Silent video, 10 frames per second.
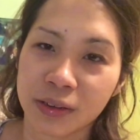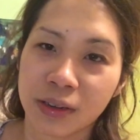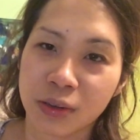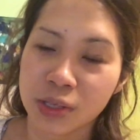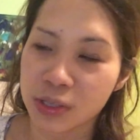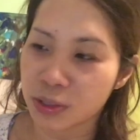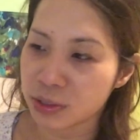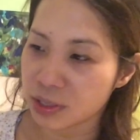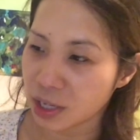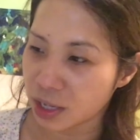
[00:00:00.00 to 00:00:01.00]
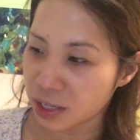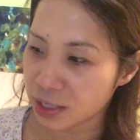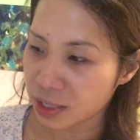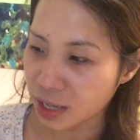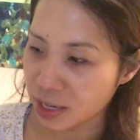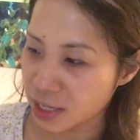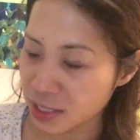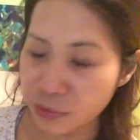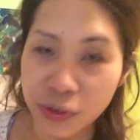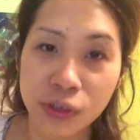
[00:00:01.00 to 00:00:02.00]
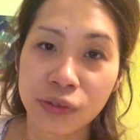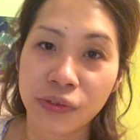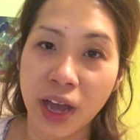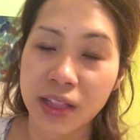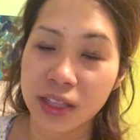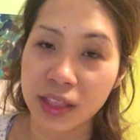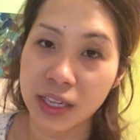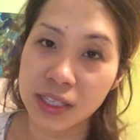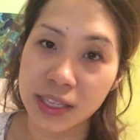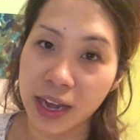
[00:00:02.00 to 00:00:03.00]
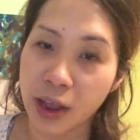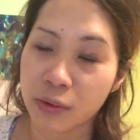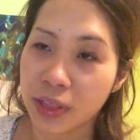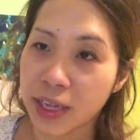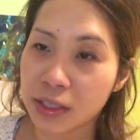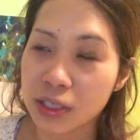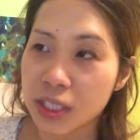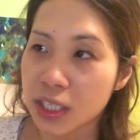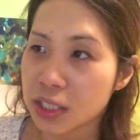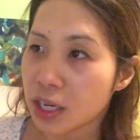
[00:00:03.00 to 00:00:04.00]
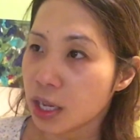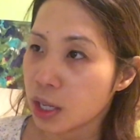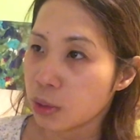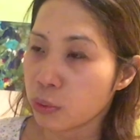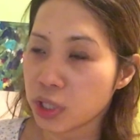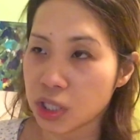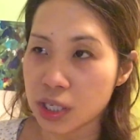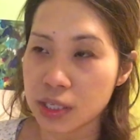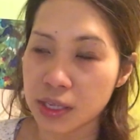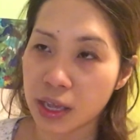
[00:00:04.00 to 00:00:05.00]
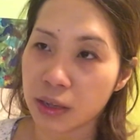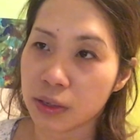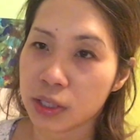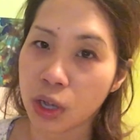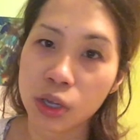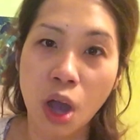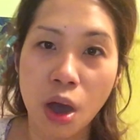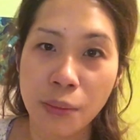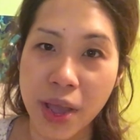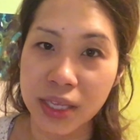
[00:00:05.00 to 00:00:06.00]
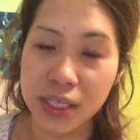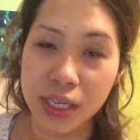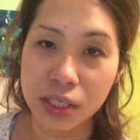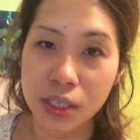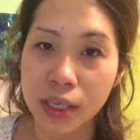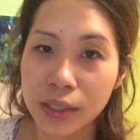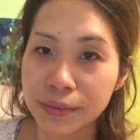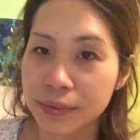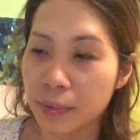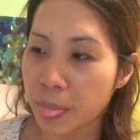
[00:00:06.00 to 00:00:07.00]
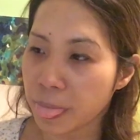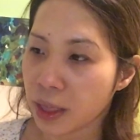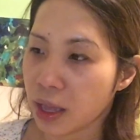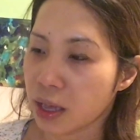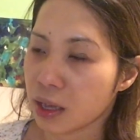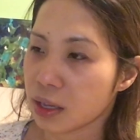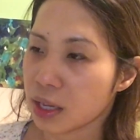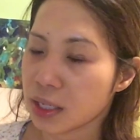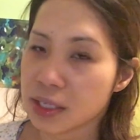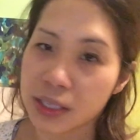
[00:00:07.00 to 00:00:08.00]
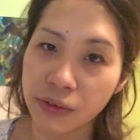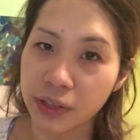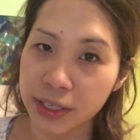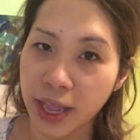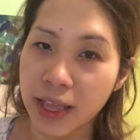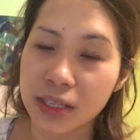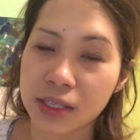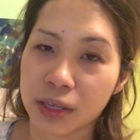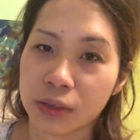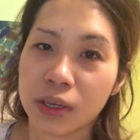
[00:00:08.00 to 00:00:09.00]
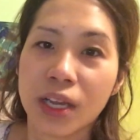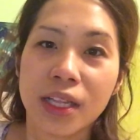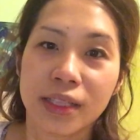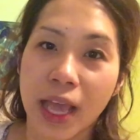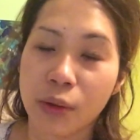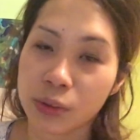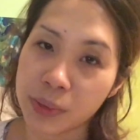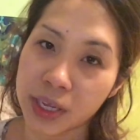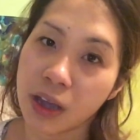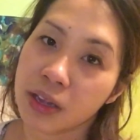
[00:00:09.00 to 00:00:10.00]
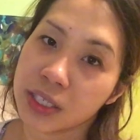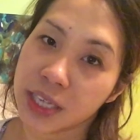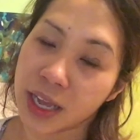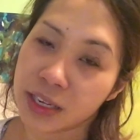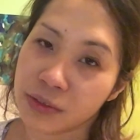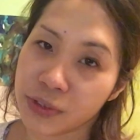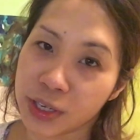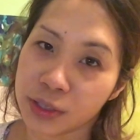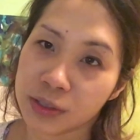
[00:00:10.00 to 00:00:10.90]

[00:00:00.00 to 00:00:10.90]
Also, there's a few of other things that I would like to teach, which is your call message, and stuff like that. So that will be on the other video.